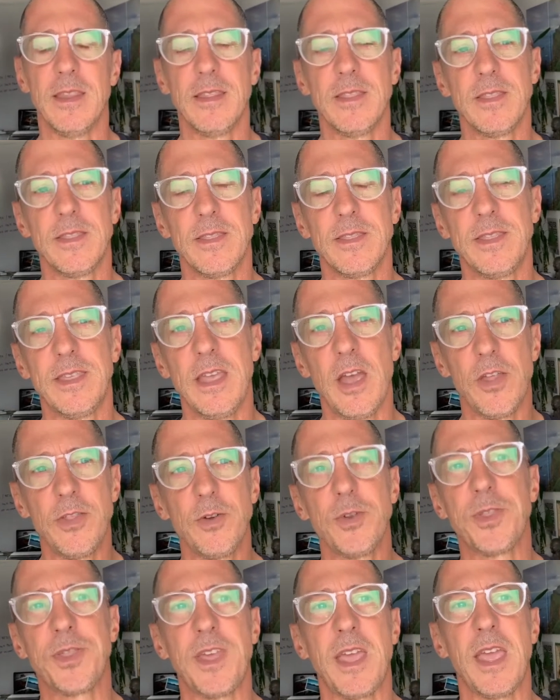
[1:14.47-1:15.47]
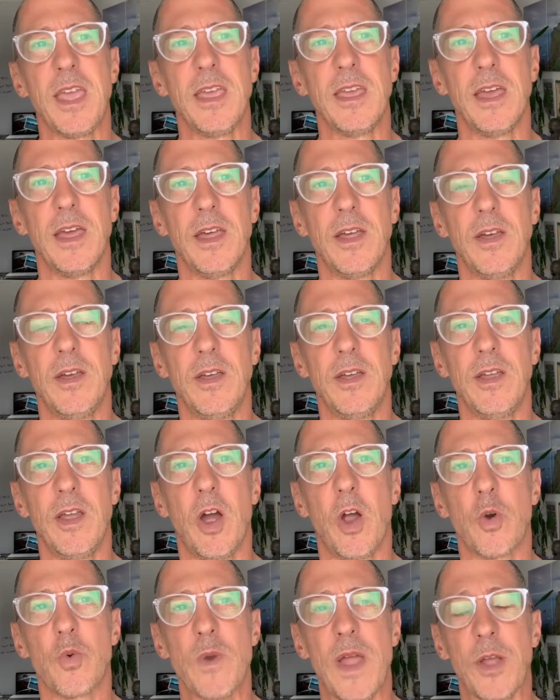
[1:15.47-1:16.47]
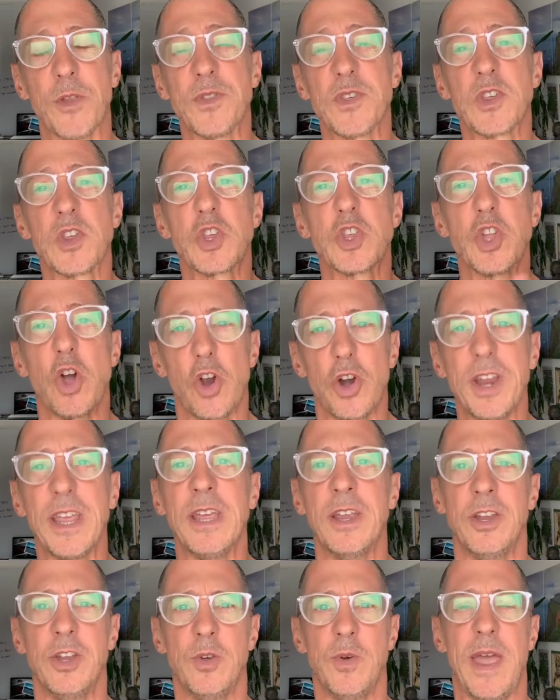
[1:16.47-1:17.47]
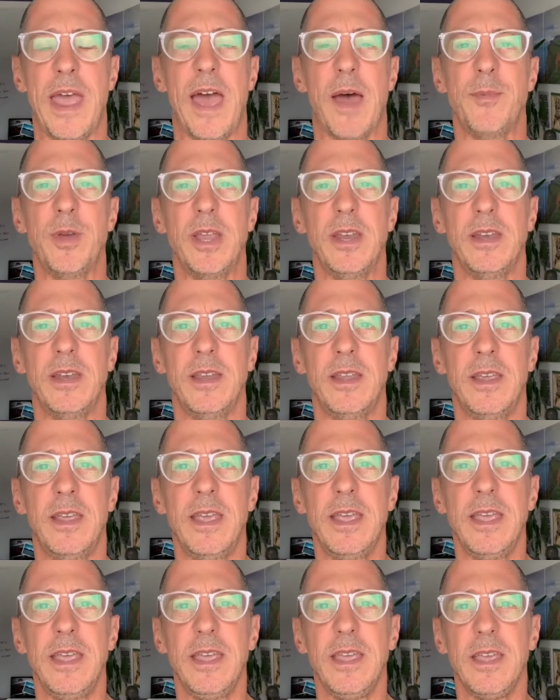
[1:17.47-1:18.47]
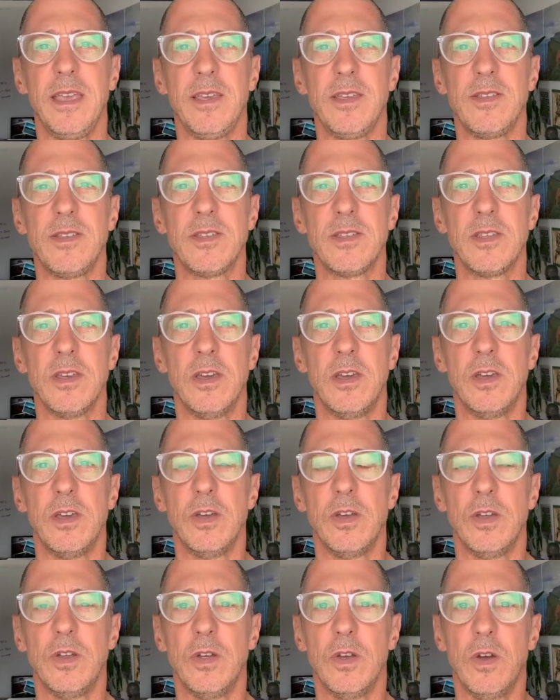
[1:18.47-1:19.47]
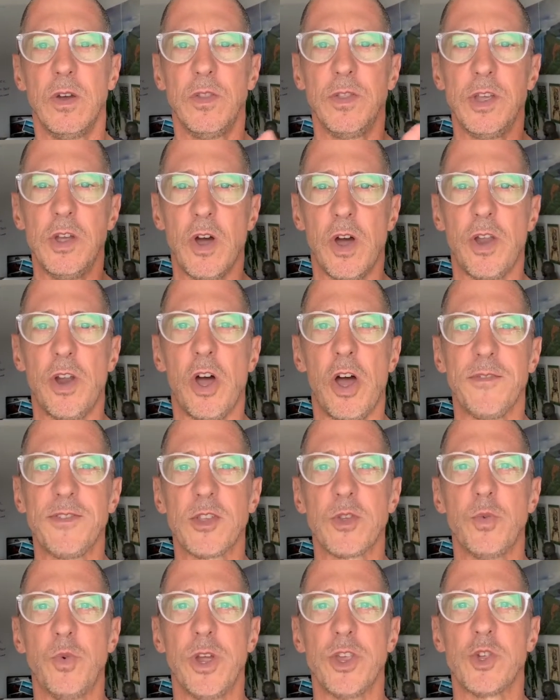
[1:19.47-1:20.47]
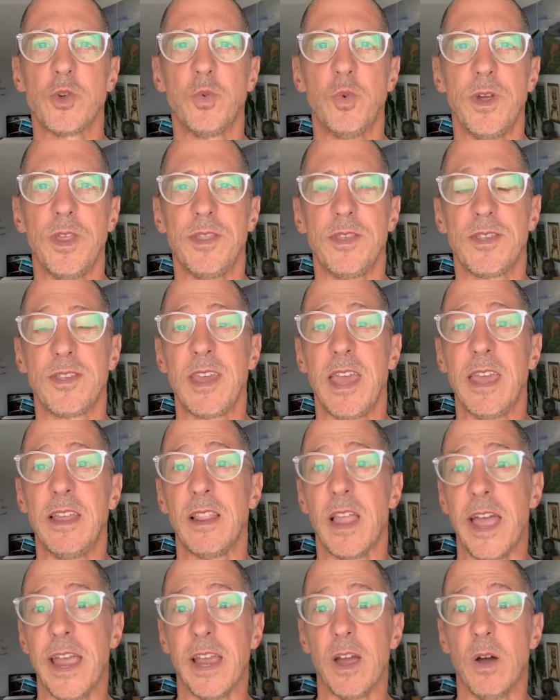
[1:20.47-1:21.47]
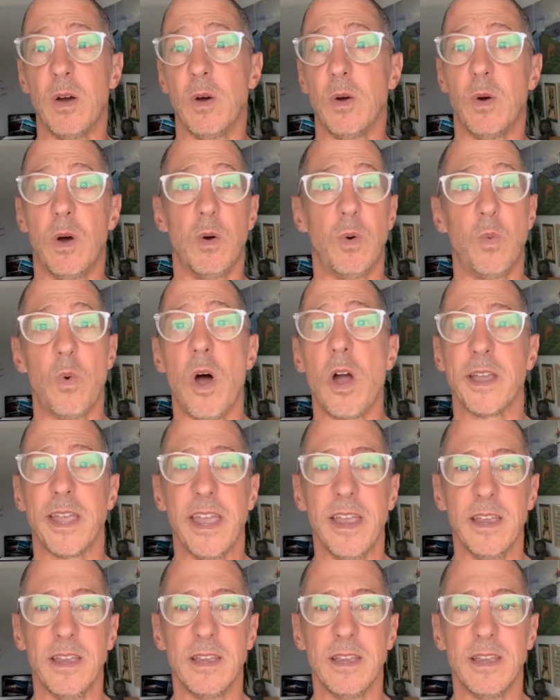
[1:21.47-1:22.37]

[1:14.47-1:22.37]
The other thing around starting a new habit is the on-off switch with, say, like walking.